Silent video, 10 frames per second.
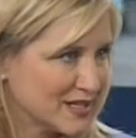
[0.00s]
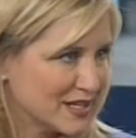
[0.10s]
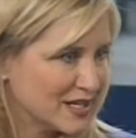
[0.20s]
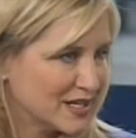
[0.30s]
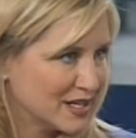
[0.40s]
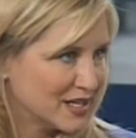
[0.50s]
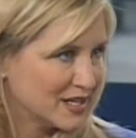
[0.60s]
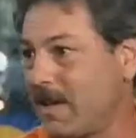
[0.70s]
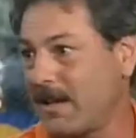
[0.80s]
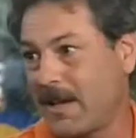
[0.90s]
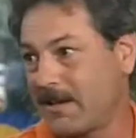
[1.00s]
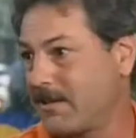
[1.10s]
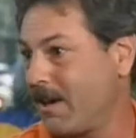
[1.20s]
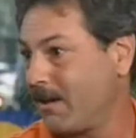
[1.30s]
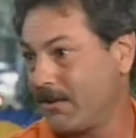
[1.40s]
You know, golf is a lot like
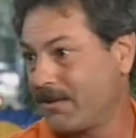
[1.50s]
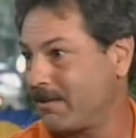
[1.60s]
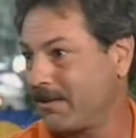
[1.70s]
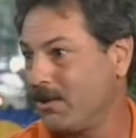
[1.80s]
sales.